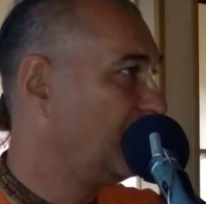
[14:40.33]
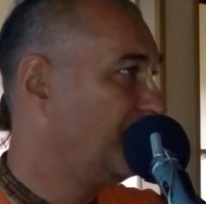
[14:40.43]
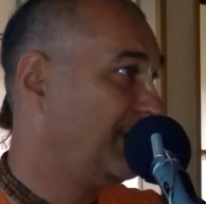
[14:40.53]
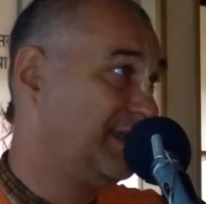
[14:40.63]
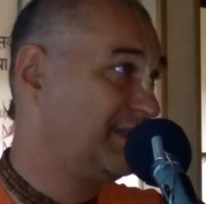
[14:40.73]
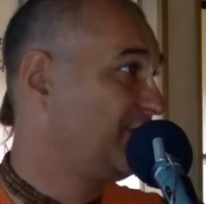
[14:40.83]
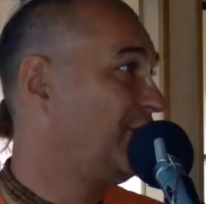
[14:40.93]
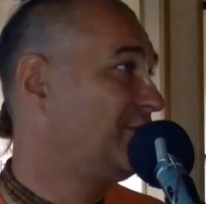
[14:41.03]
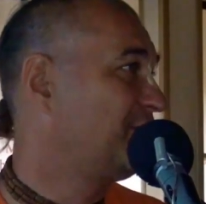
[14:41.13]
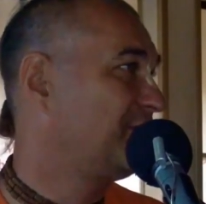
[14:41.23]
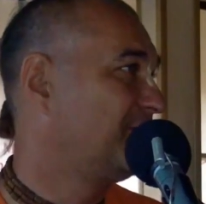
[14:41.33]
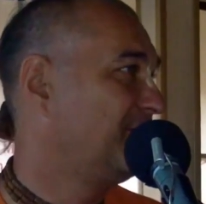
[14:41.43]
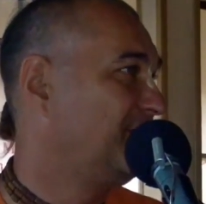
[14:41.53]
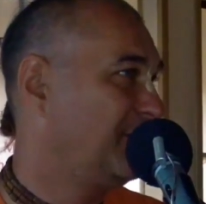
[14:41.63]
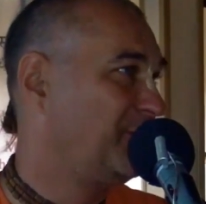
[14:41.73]
But the source,
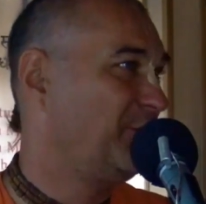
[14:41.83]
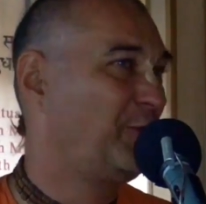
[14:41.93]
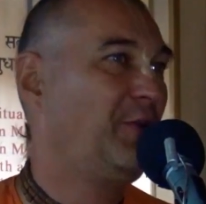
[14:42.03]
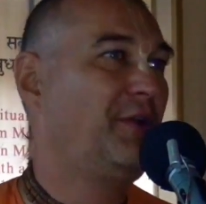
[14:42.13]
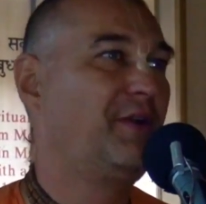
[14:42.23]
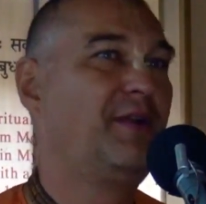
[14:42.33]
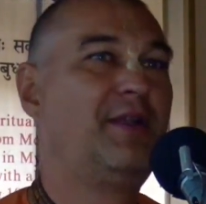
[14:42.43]
the controller,